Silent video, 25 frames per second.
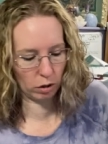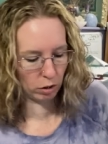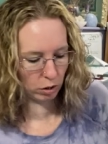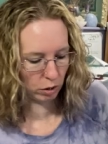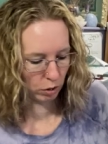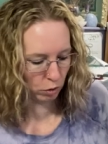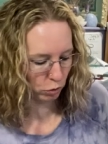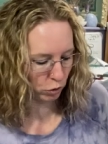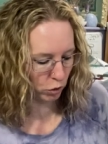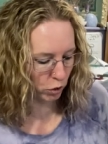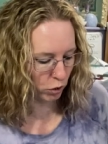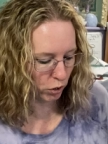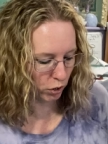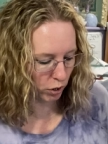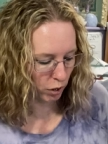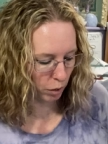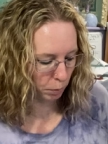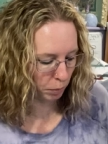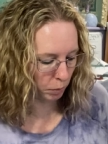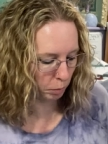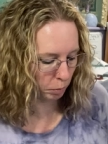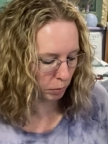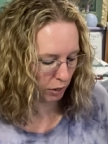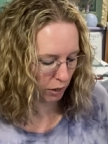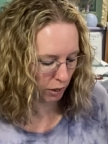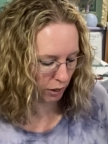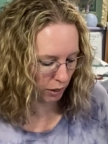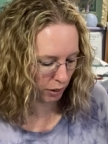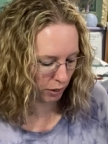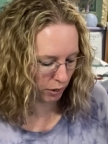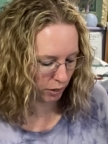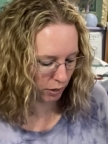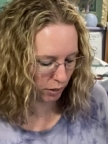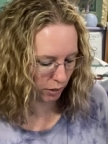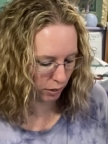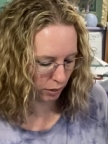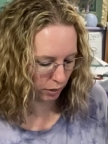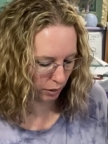There's just a couple
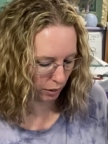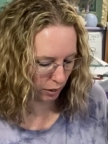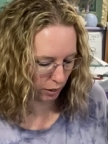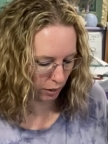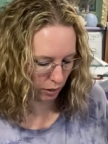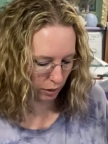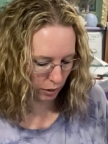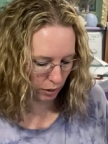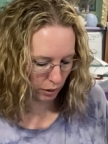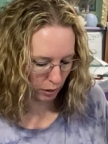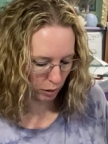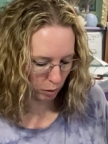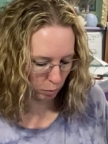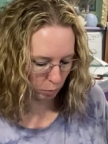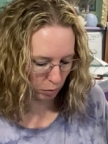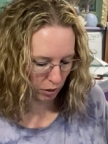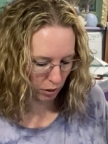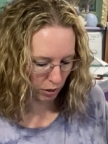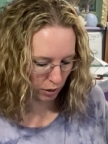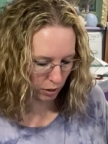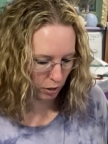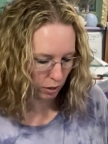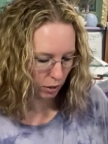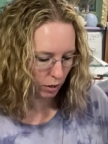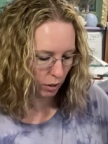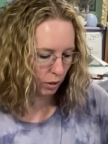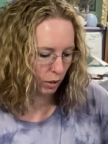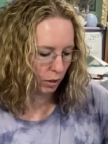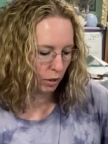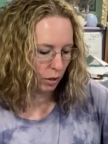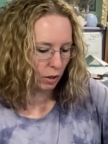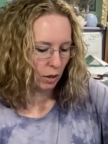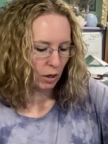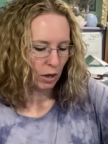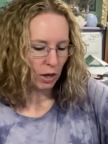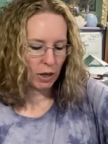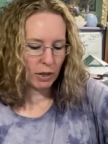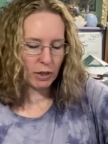beads that need to be
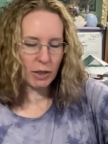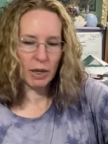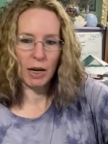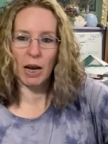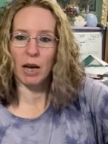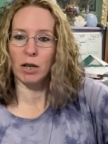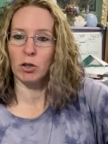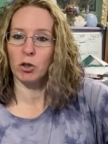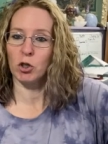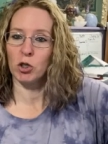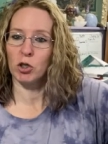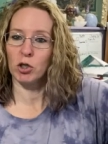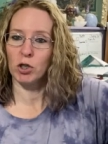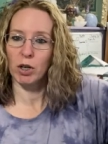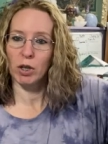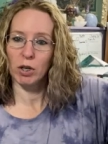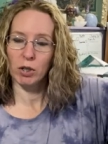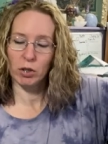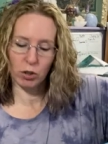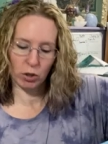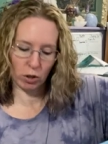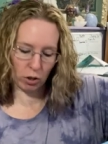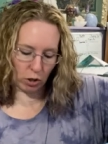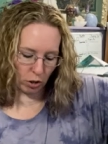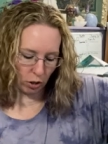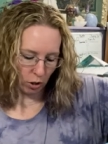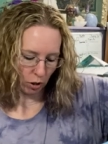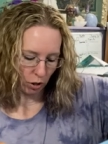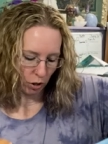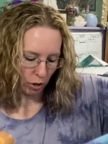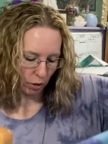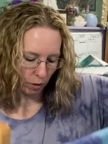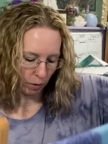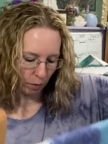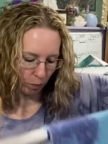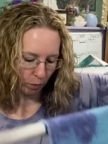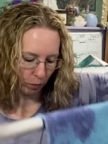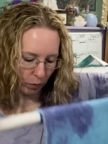attached to her
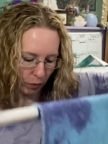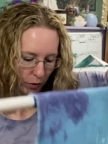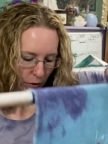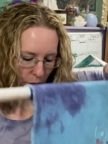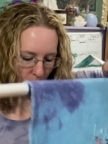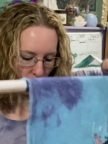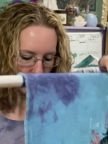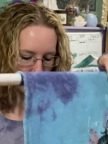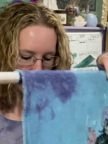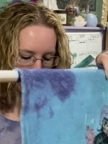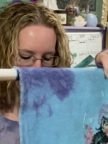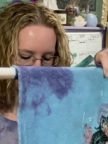and